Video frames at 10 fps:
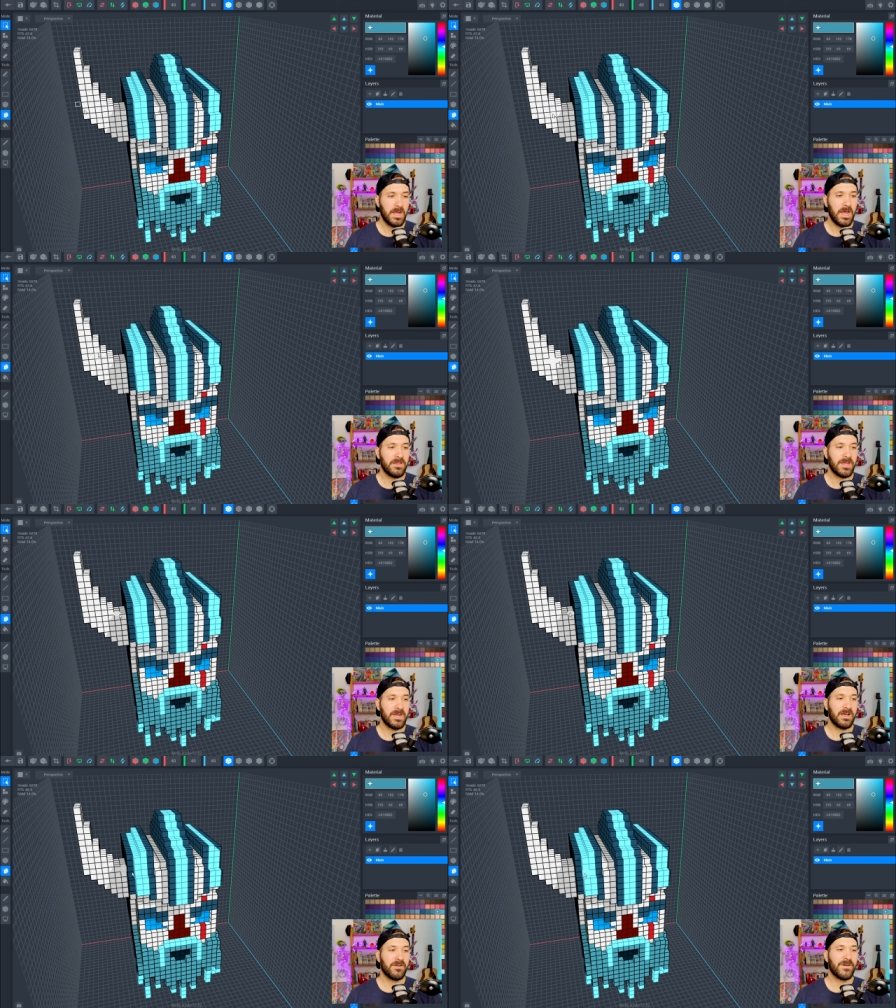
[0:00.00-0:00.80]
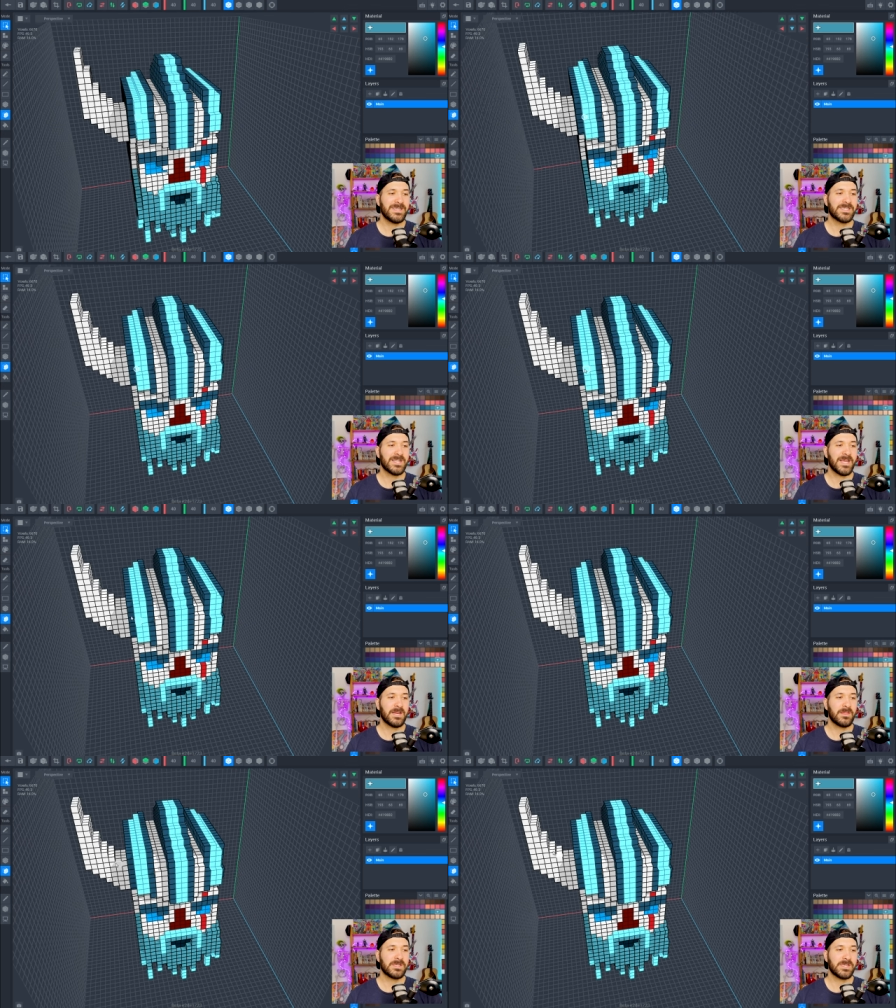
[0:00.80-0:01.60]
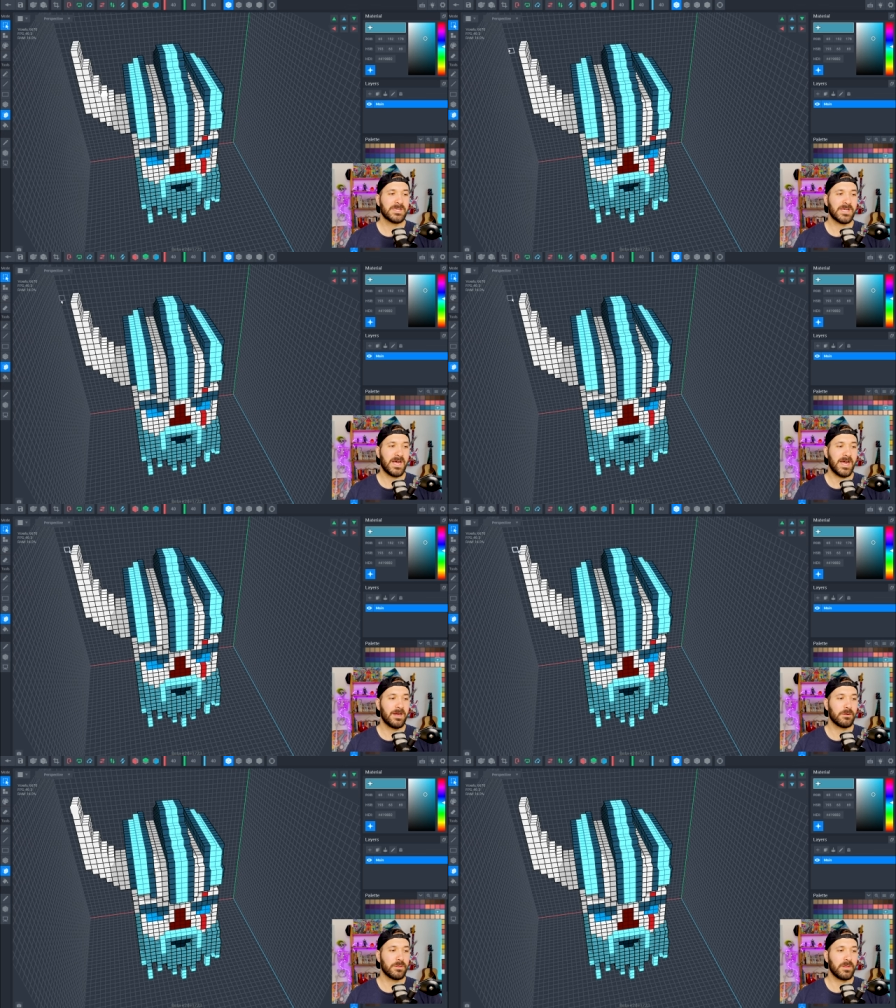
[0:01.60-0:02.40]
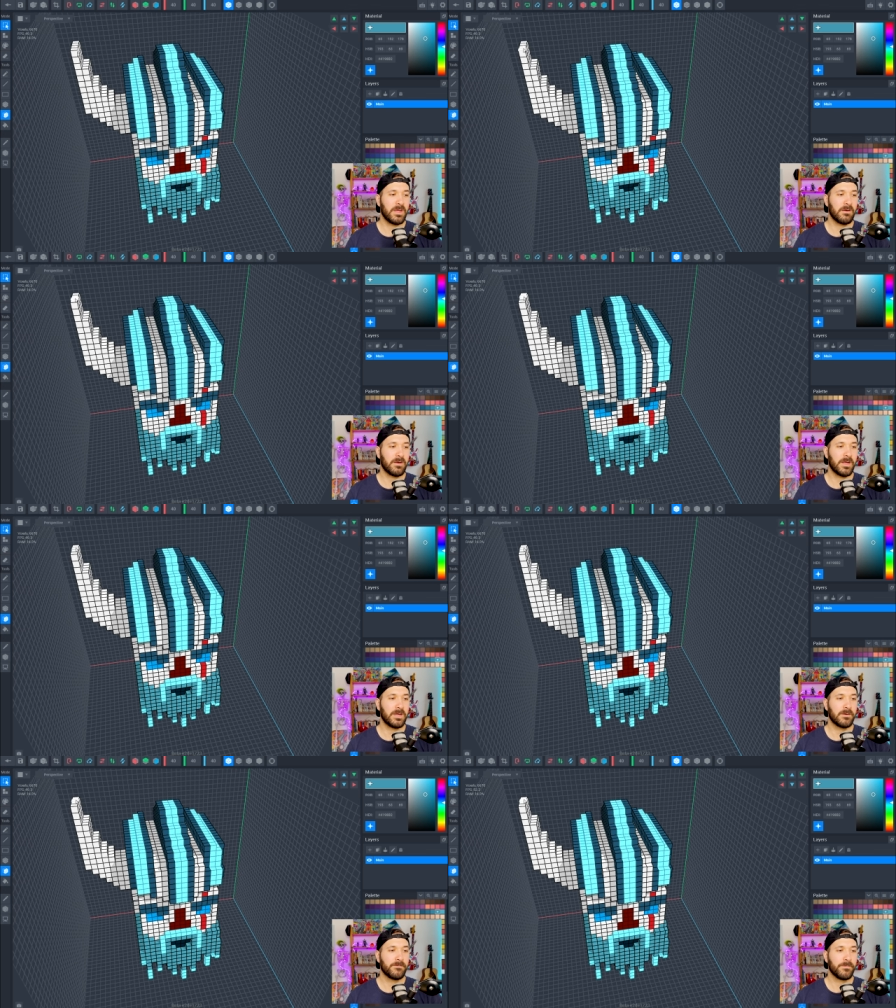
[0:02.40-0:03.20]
And then now if I select this entire thing, right?